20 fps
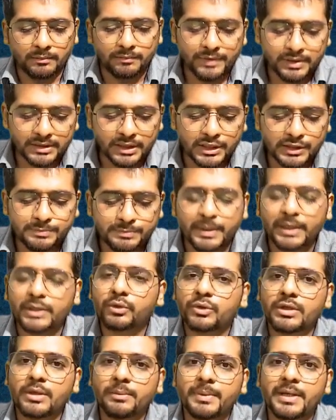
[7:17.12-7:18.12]
With
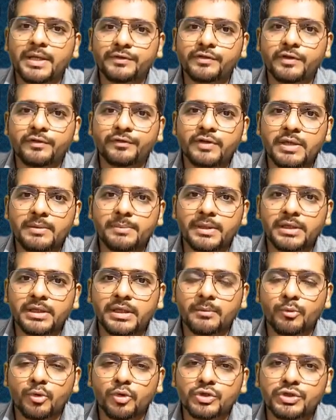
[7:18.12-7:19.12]
respect to the place of keeping
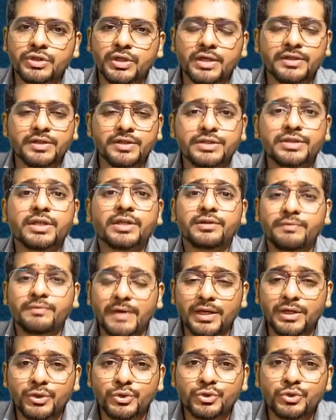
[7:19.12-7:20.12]
the books, registers,
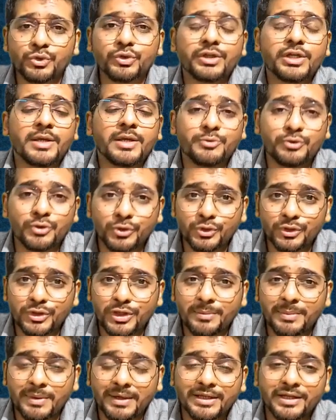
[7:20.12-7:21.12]
where you should you
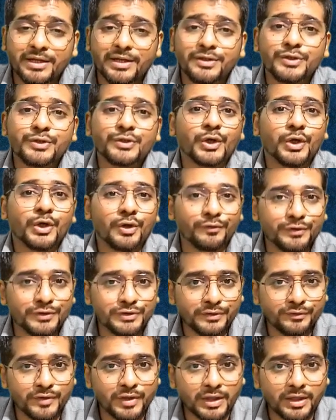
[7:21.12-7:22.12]
keep at the registered
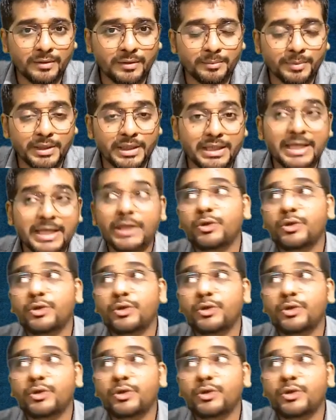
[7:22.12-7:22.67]
office of the company?